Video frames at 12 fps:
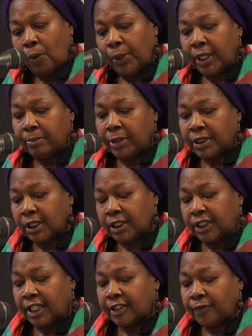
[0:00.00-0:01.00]
We can be
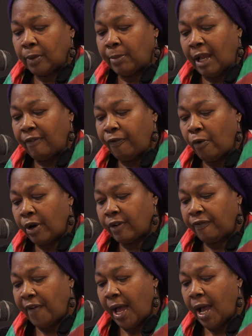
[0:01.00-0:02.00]
successful by
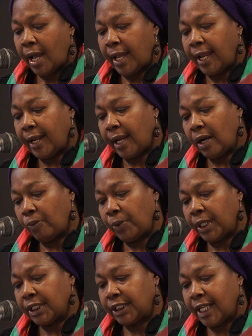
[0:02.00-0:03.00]
fortifying and
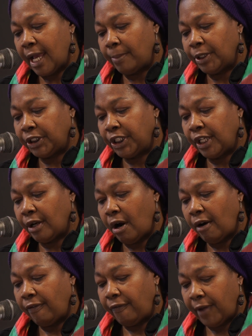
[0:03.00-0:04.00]
reestablishing
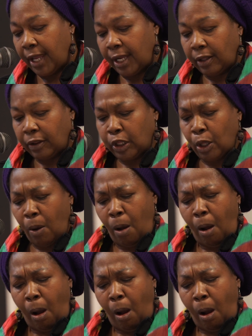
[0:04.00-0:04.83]
our faith